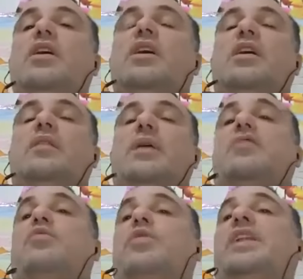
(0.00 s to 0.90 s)
um,
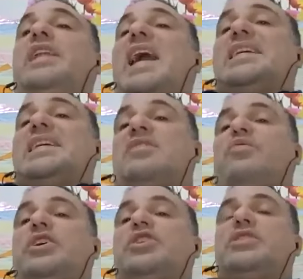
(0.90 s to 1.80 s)
and when they ask
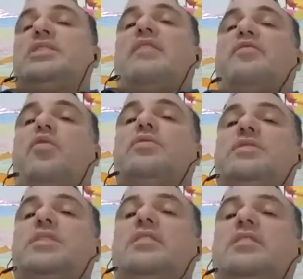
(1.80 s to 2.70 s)
questions, of
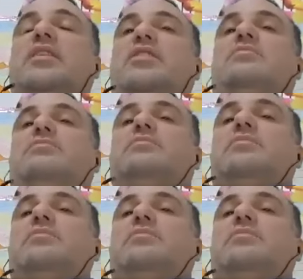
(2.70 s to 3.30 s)
course, you know,